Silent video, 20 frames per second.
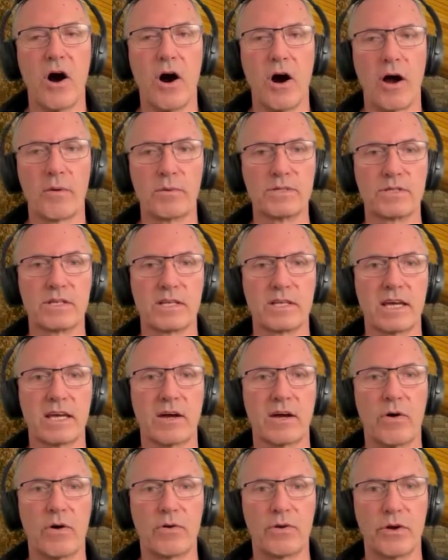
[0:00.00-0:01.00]
I was
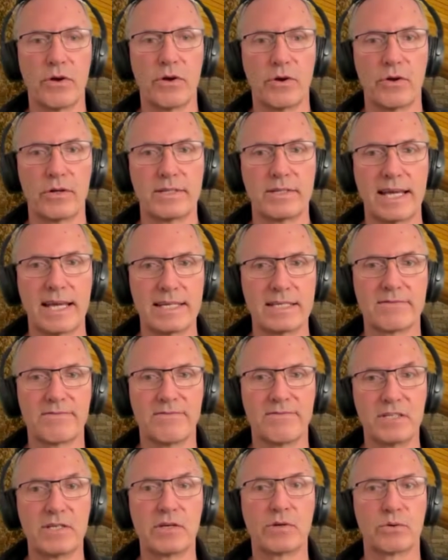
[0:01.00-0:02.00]
there on her
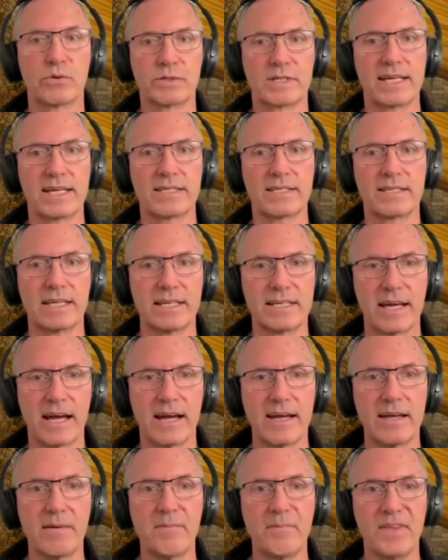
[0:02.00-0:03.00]
physical testing
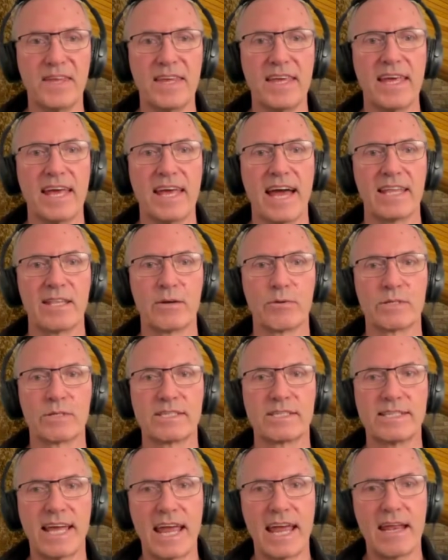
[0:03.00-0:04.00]
day, and there
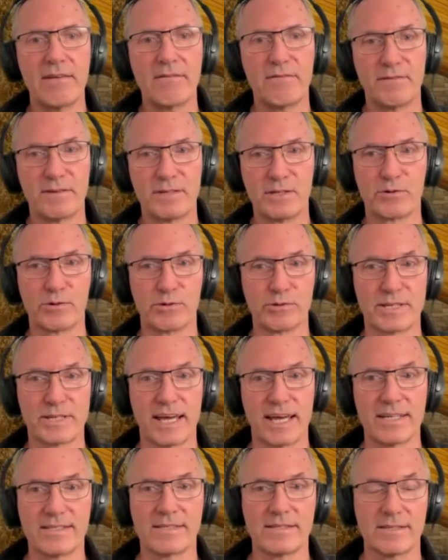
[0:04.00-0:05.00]
was 10 physical
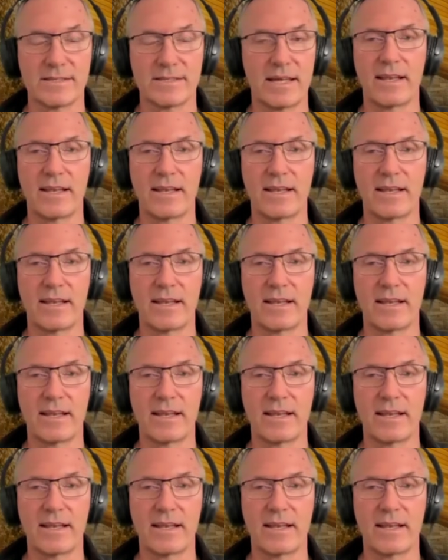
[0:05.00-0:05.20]
tests.